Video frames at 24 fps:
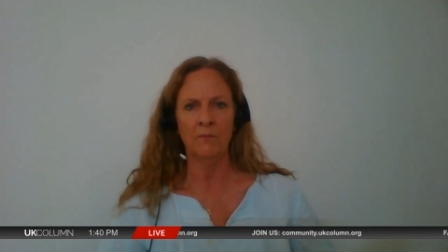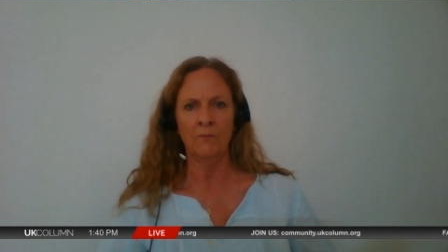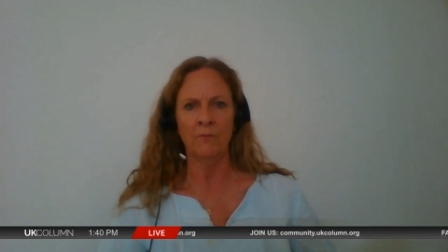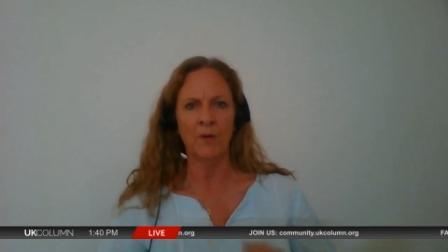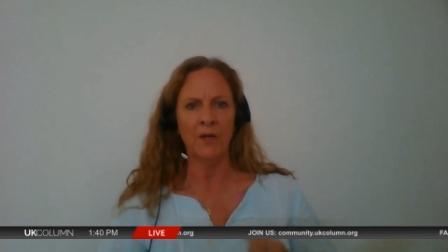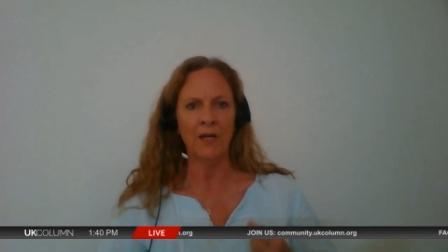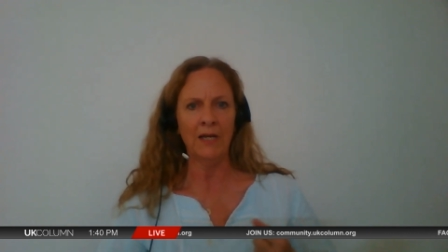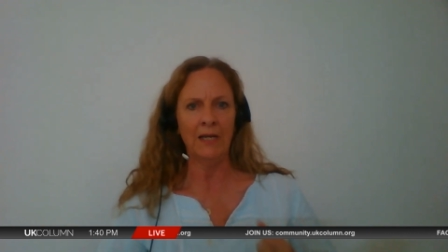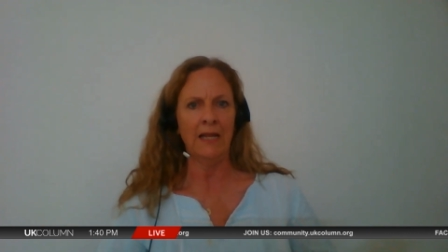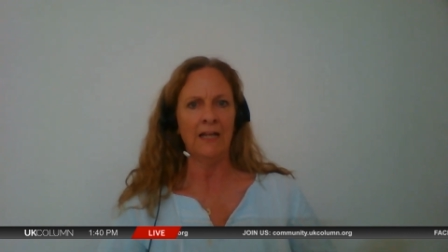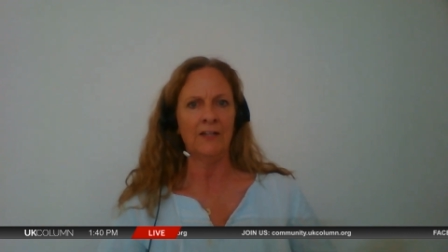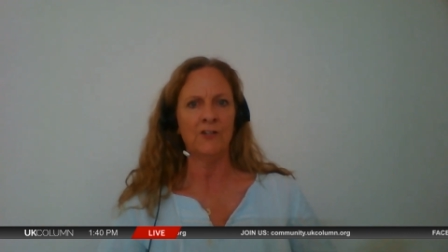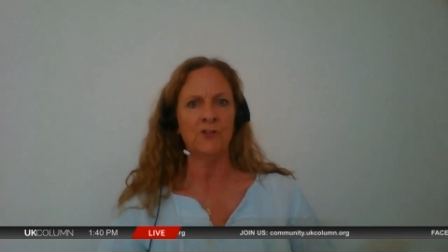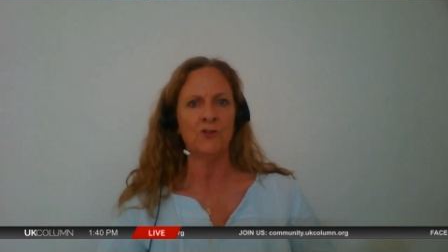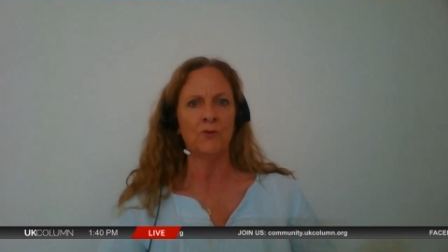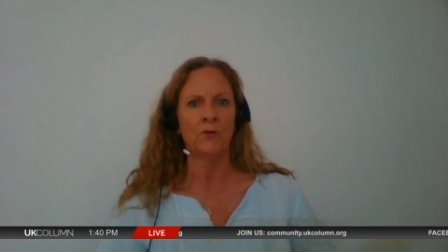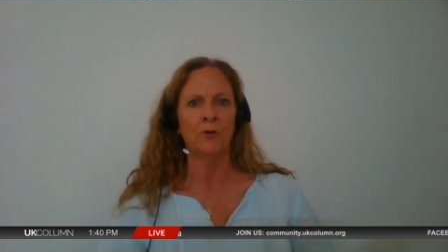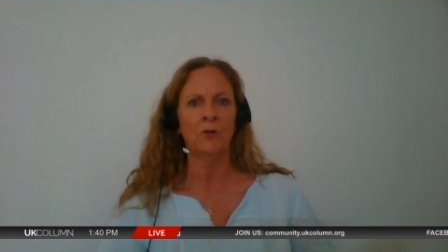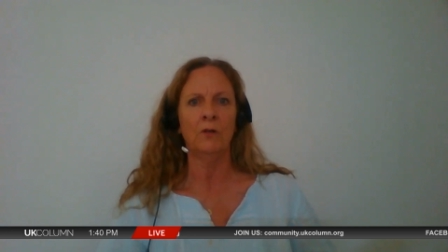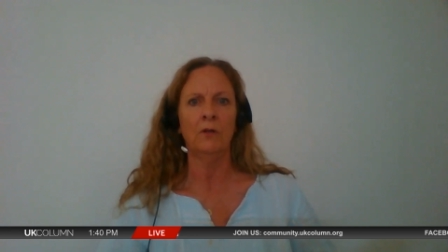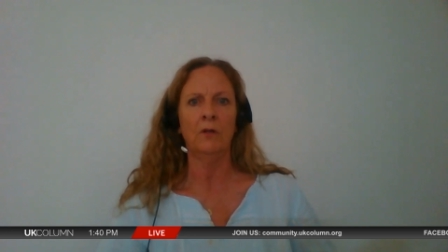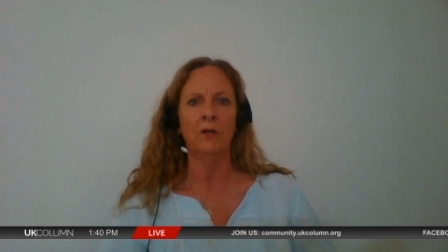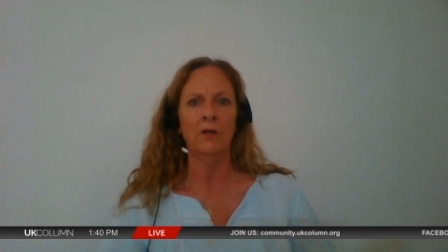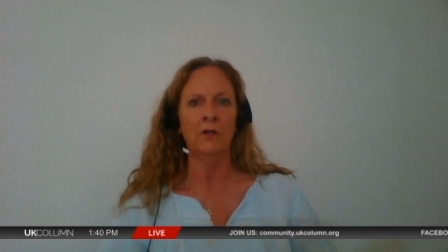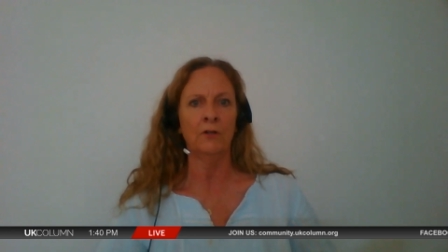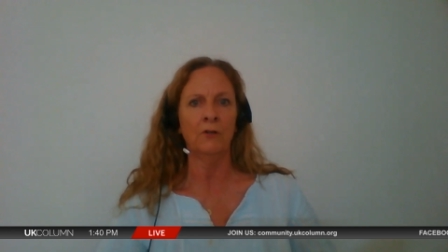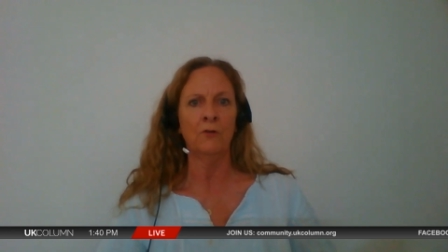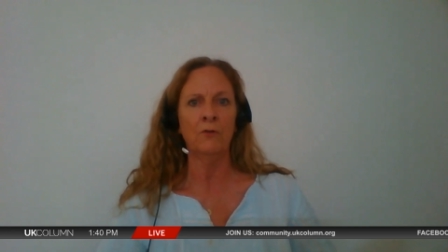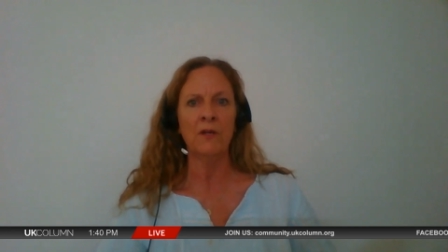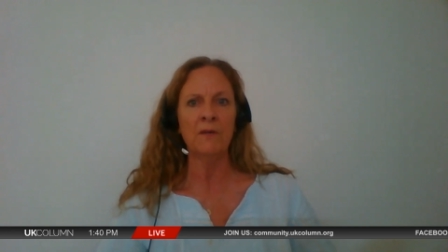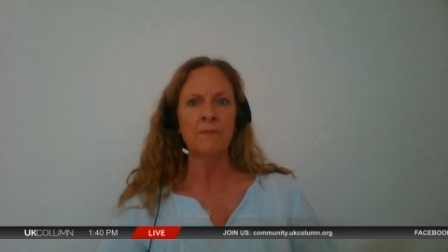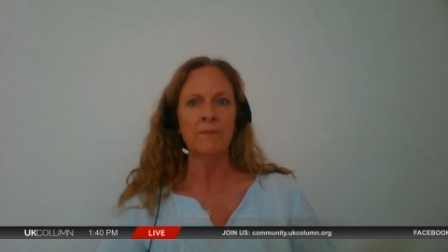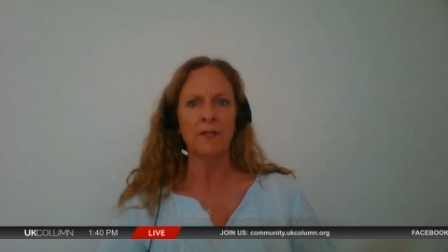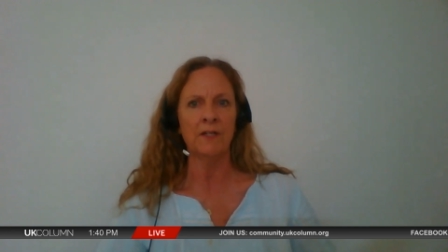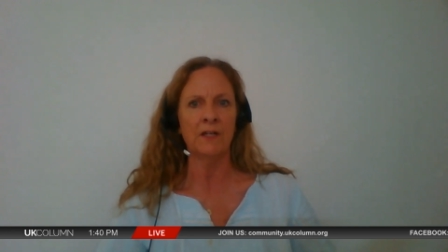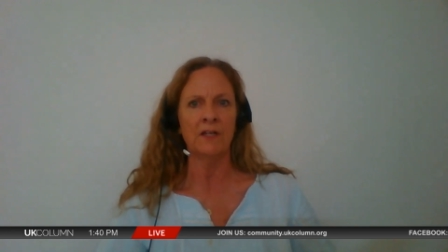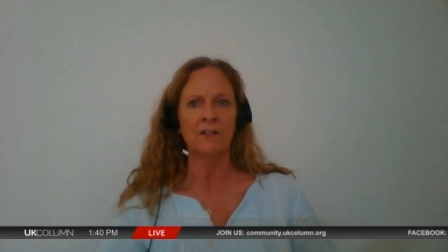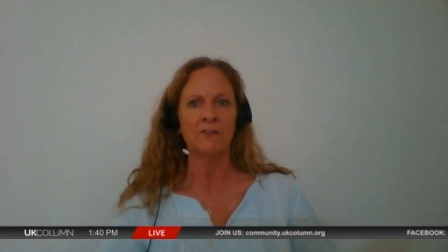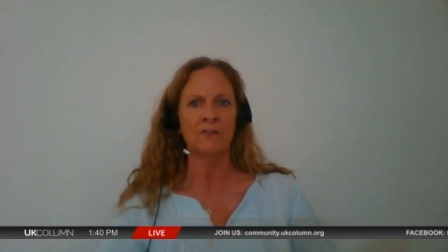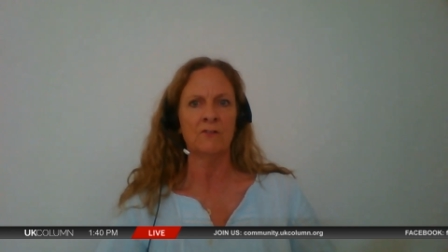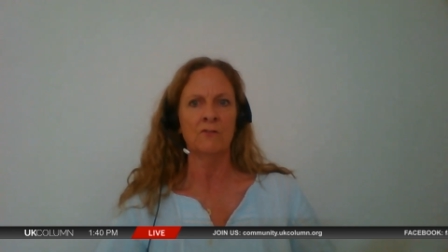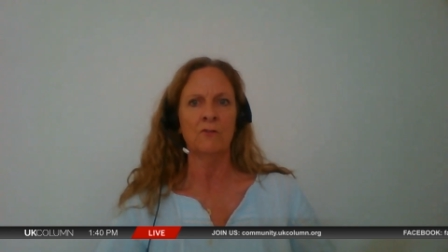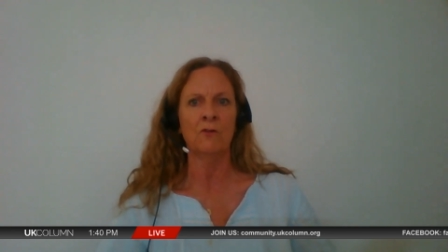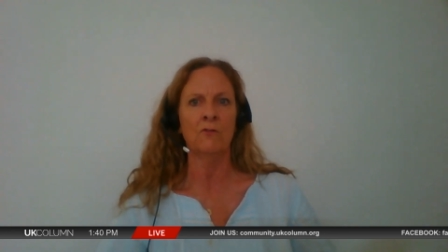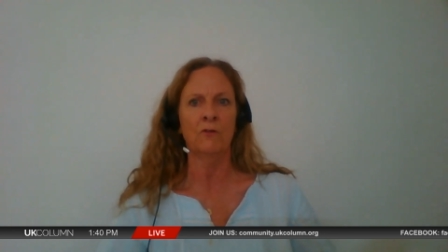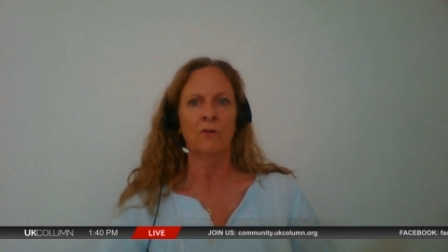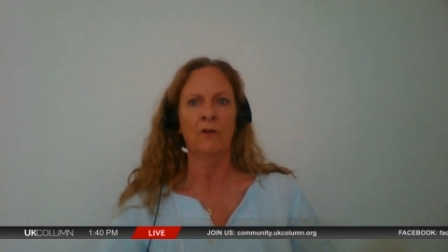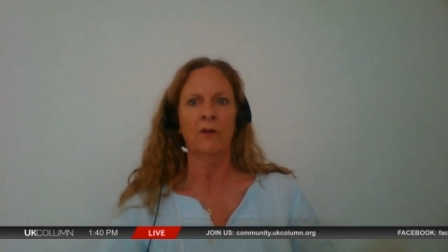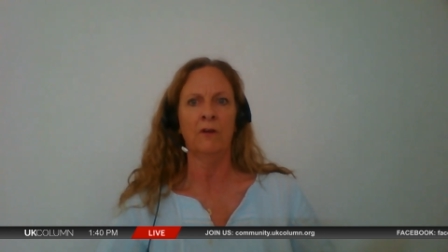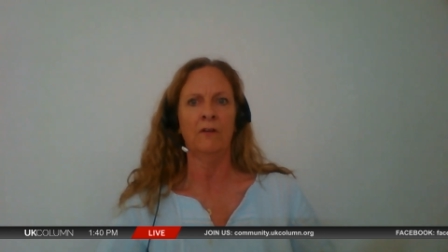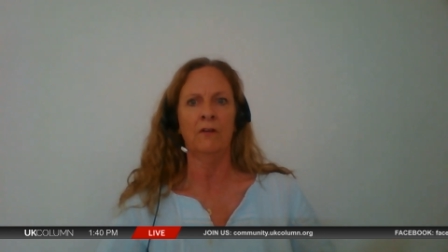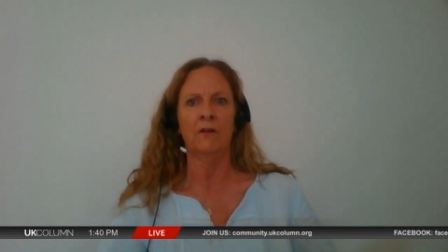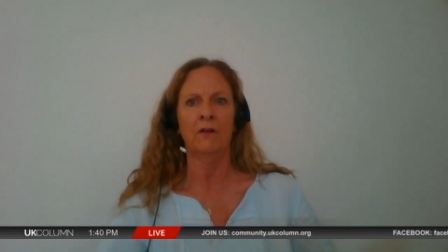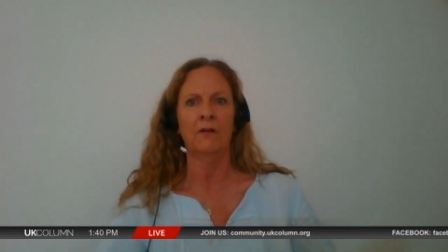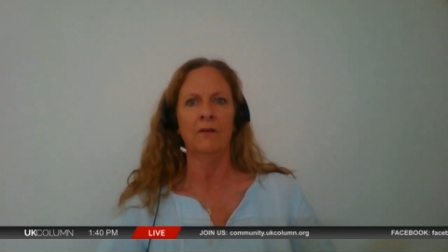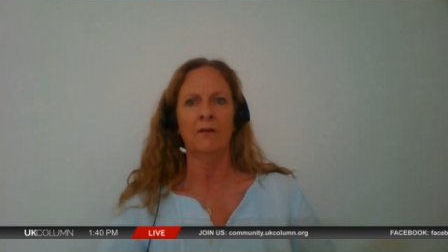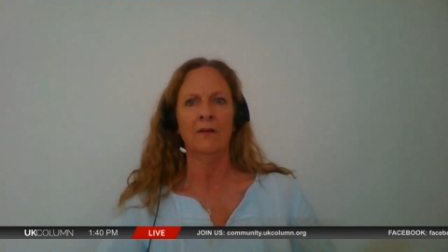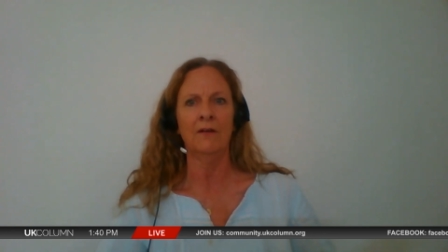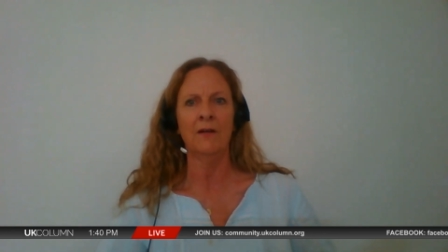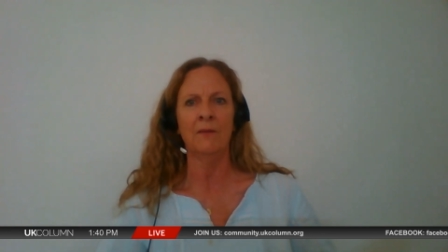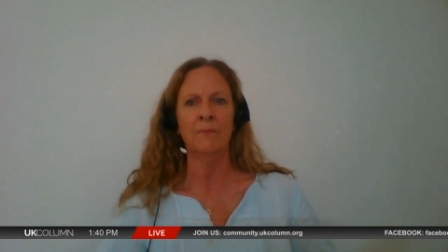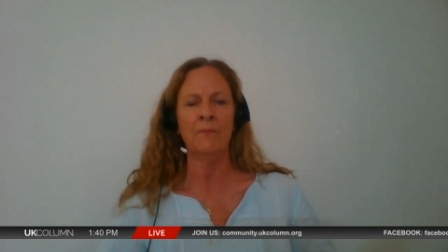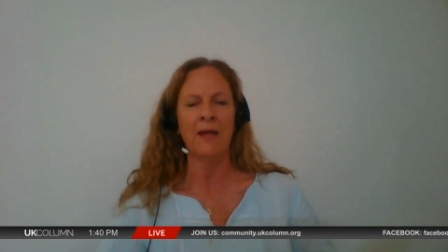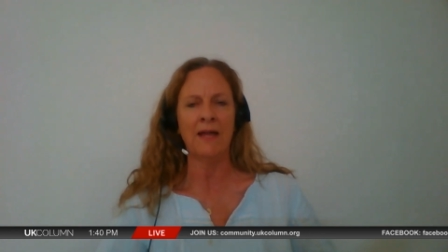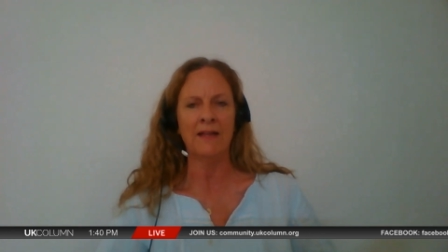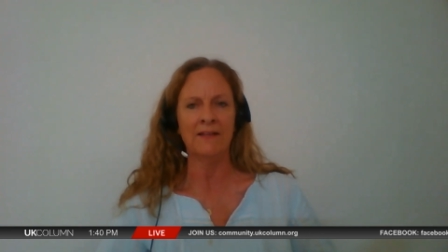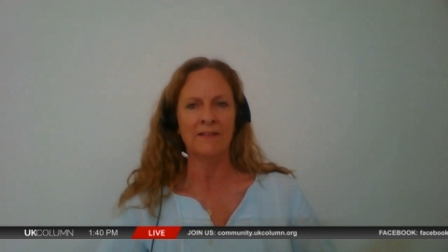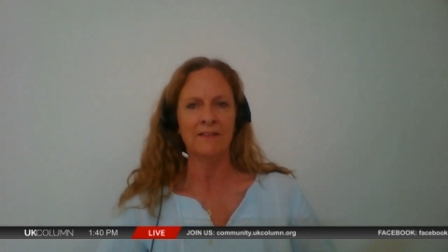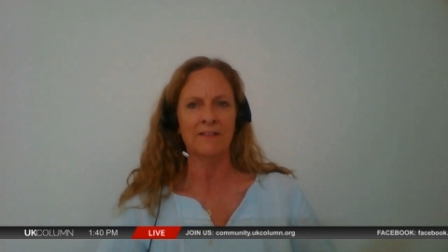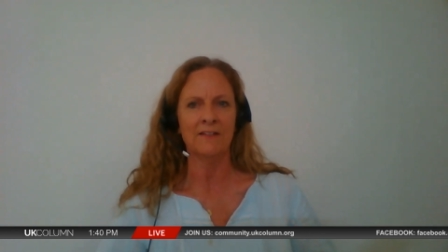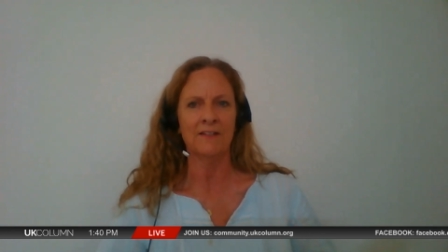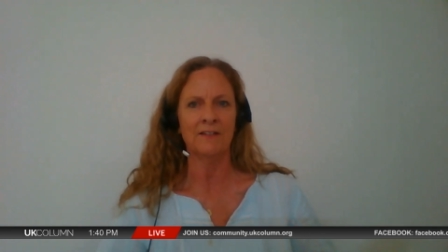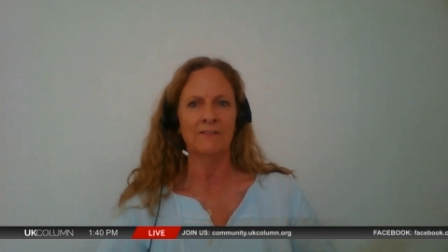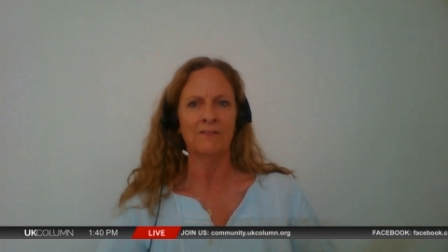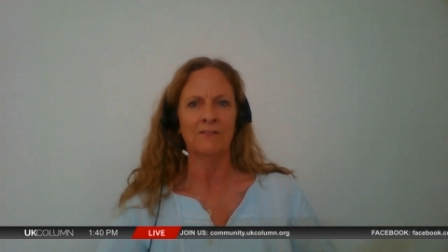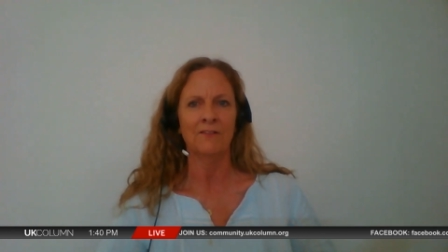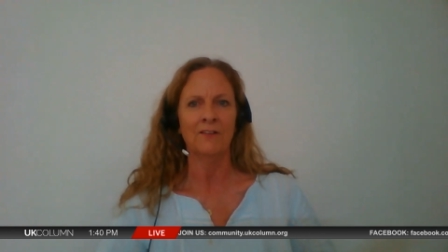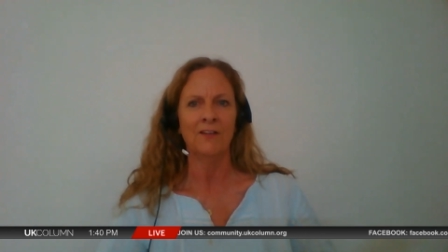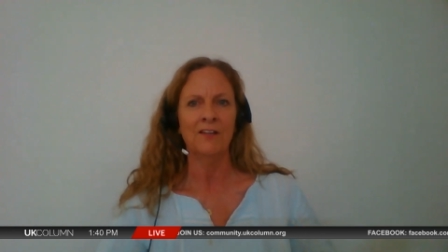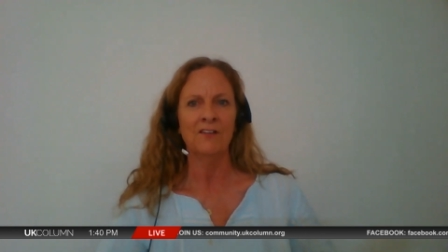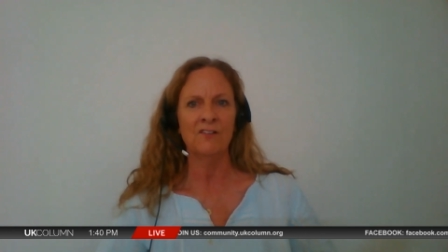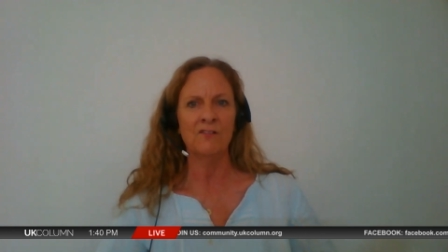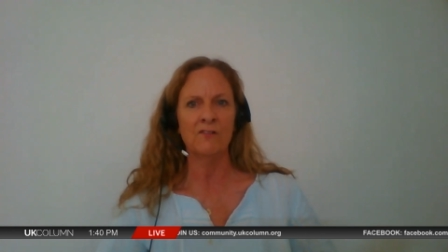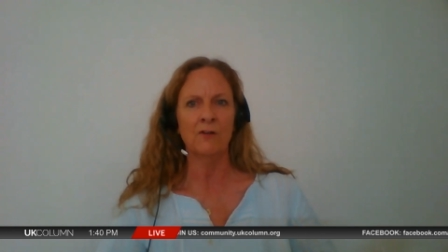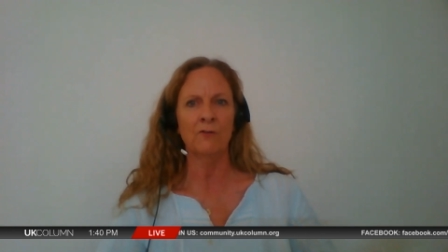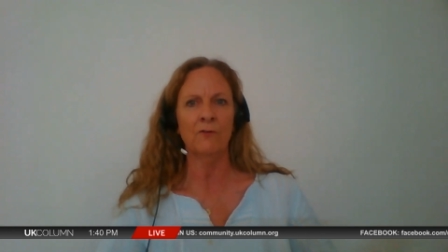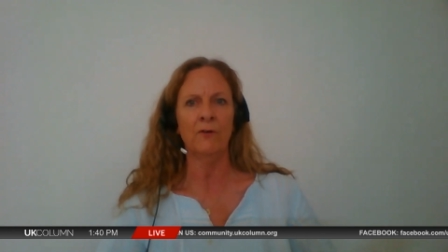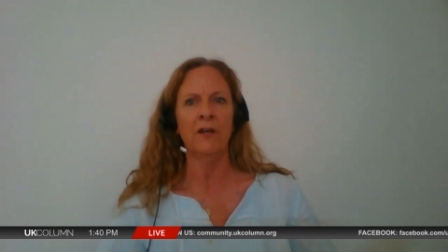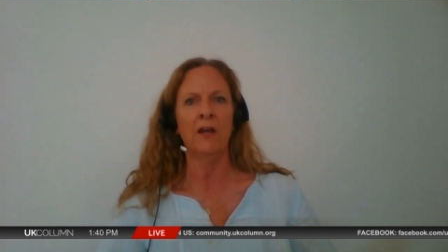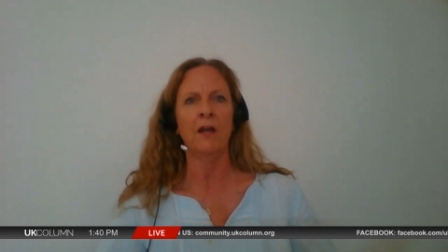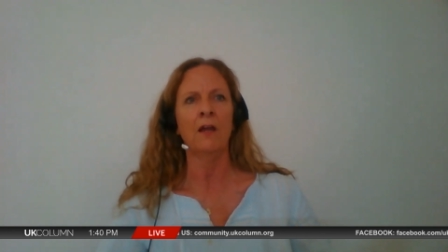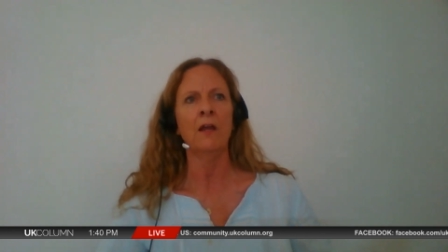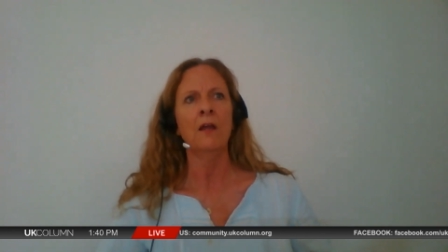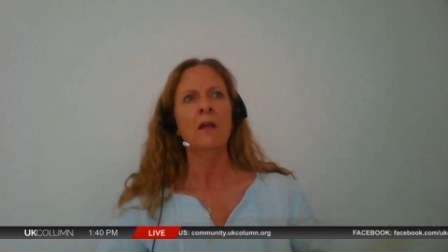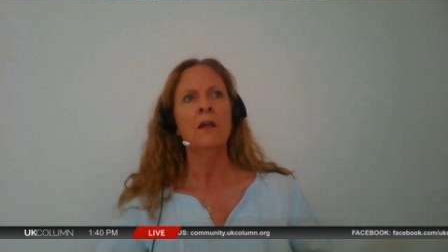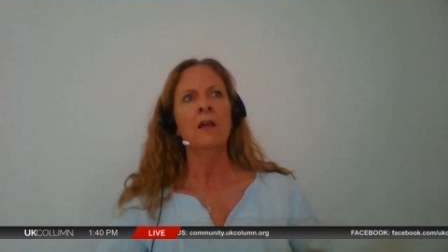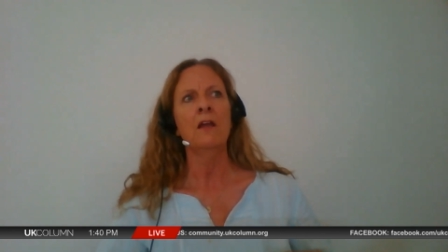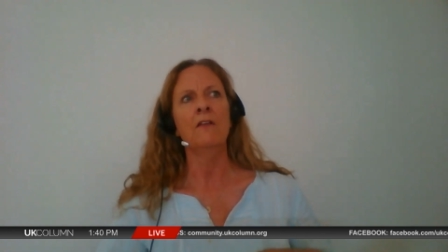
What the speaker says: bilateral agreement, it's not going to abandon Syria.